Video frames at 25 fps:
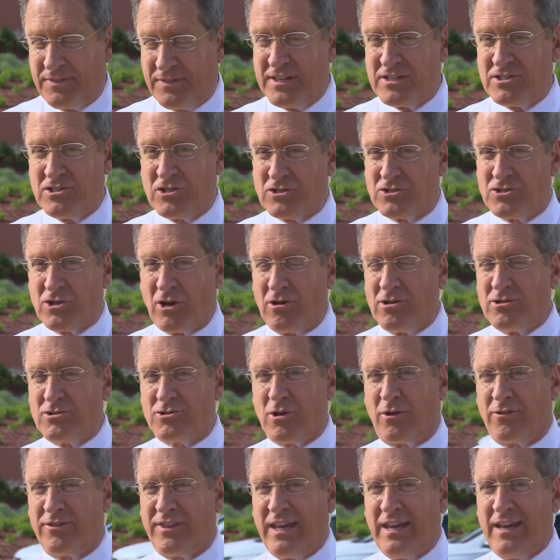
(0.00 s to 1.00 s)
But this is
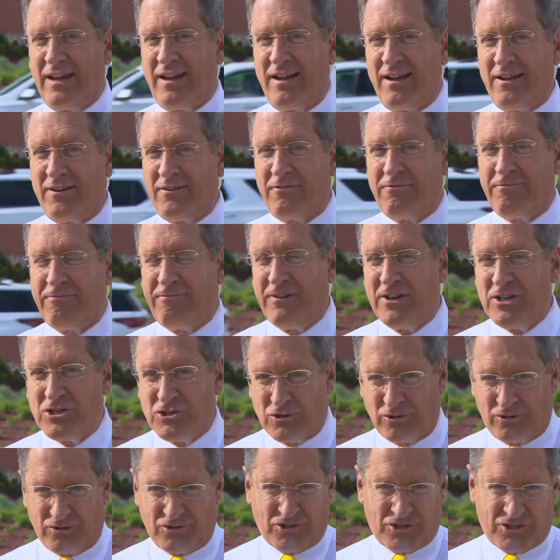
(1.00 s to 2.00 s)
also the
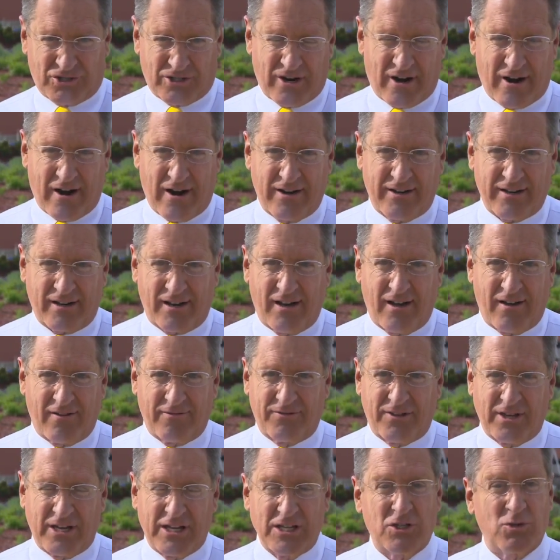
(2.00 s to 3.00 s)
unofficial start
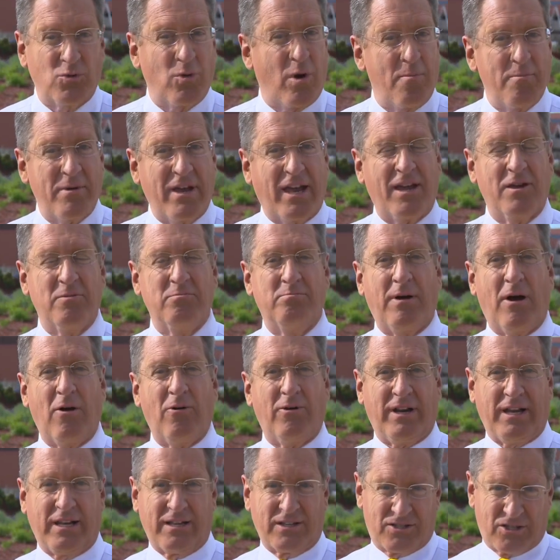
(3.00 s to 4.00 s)
of the swimming and
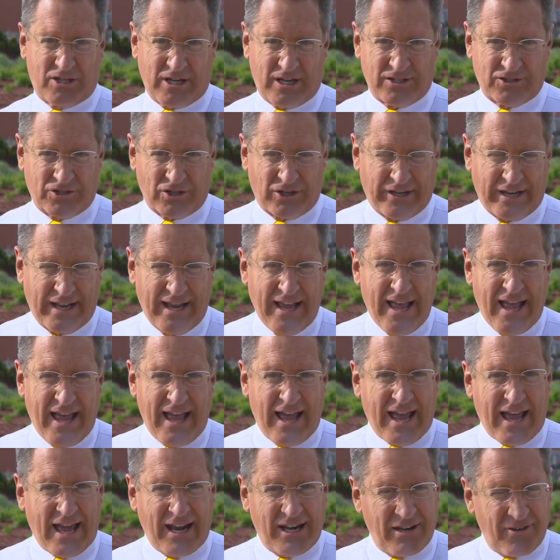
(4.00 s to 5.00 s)
boating season.
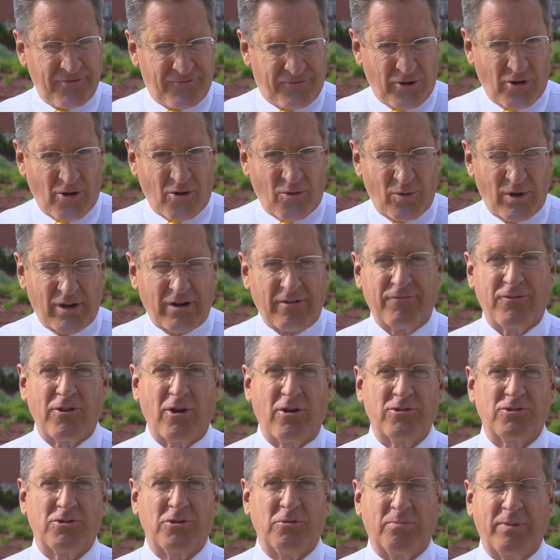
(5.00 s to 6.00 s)
And if you're one
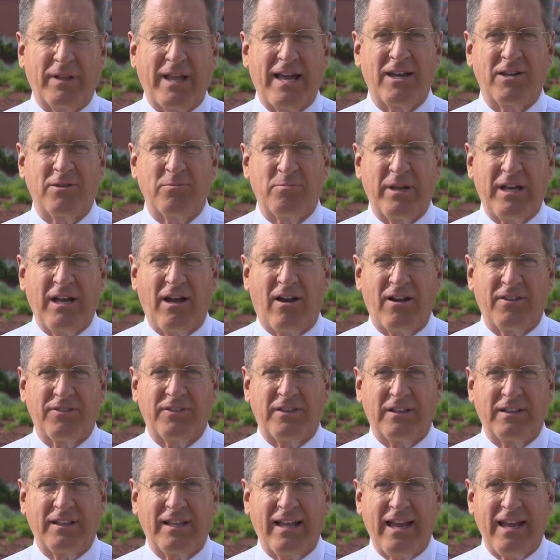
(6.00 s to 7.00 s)
of those who plan to be
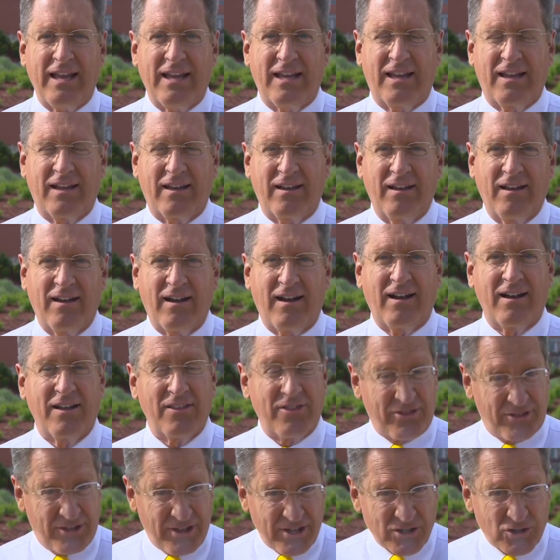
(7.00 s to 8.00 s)
on the lake
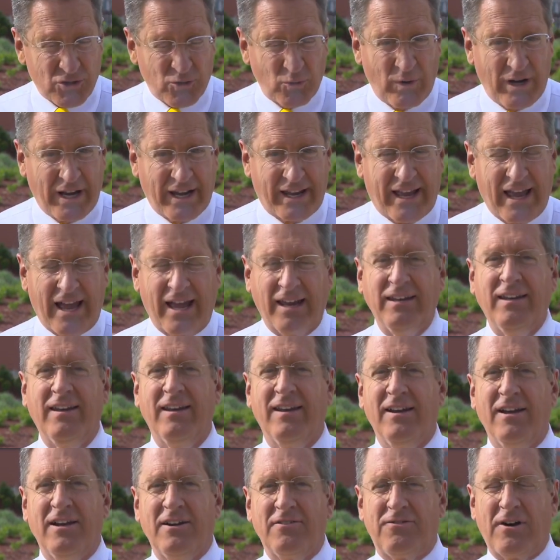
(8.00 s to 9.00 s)
uh, this
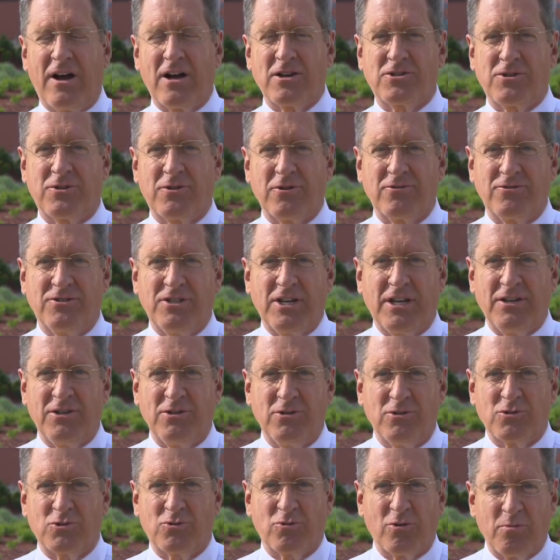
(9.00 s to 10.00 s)
weekend, Fox
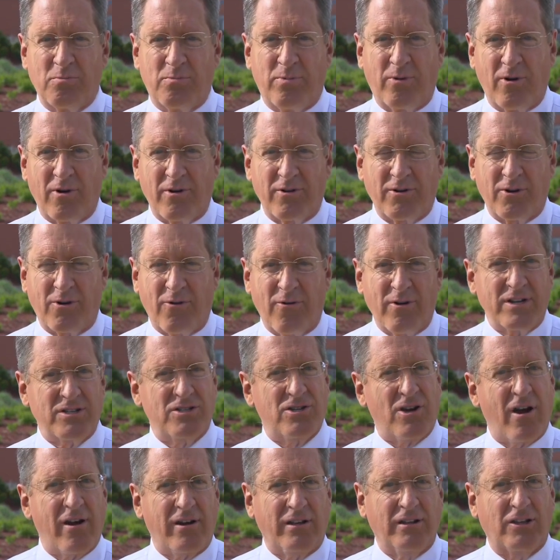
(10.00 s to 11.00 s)
13 News reporter
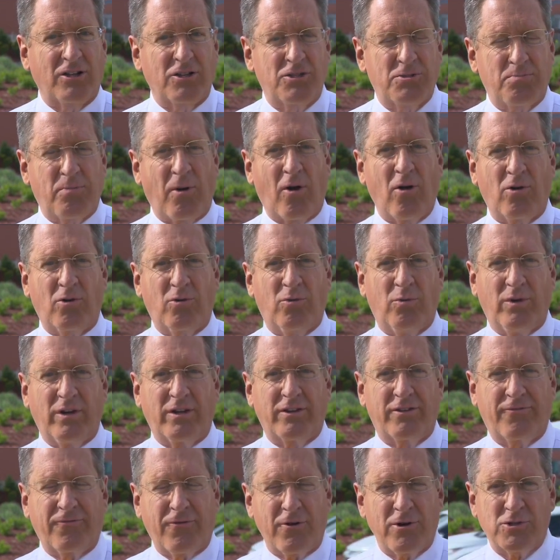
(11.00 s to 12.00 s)
Chris Arnold
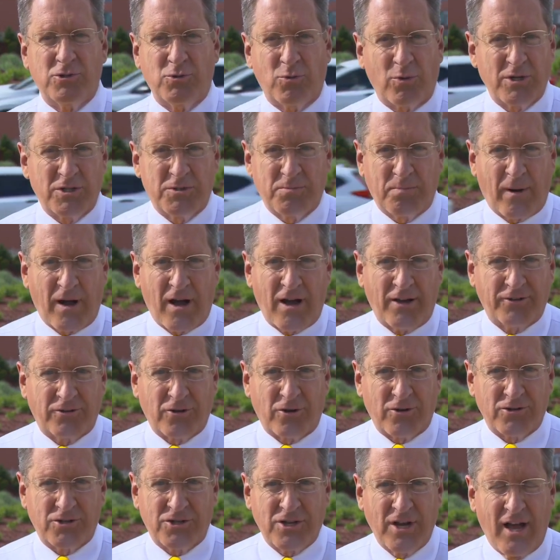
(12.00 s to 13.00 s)
spoke with first
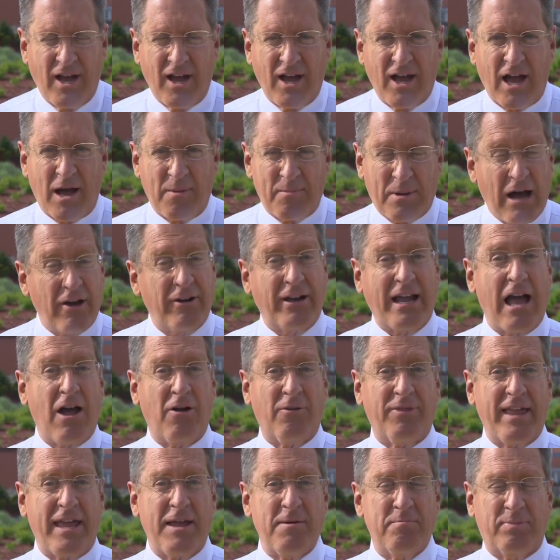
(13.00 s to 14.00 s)
responders about
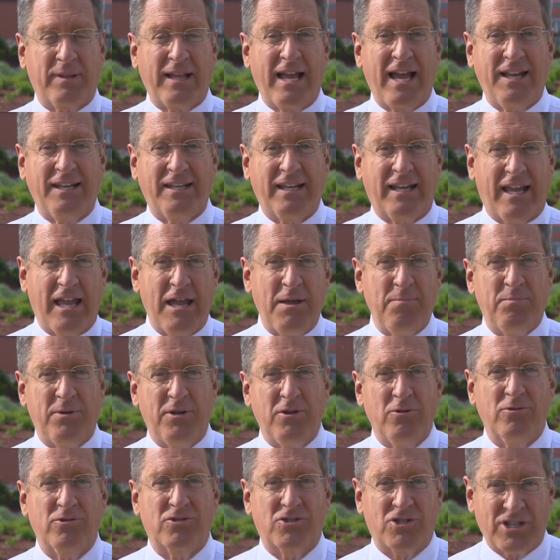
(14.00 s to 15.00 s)
how they plan to
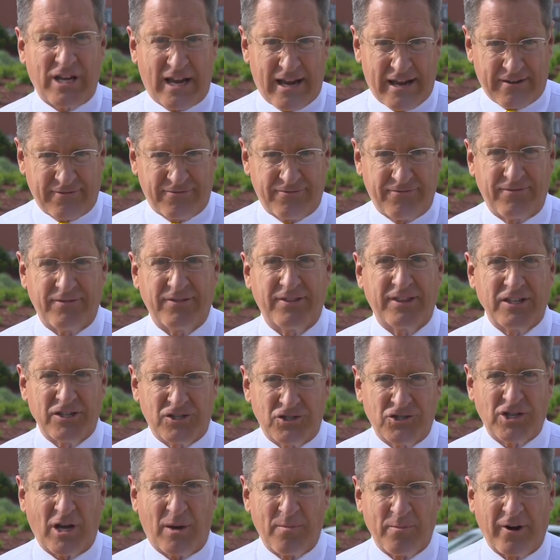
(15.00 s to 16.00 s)
keep you safe
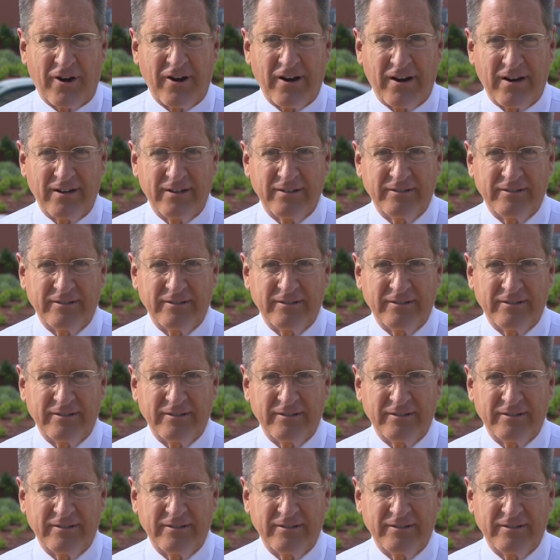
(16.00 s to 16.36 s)
this summer.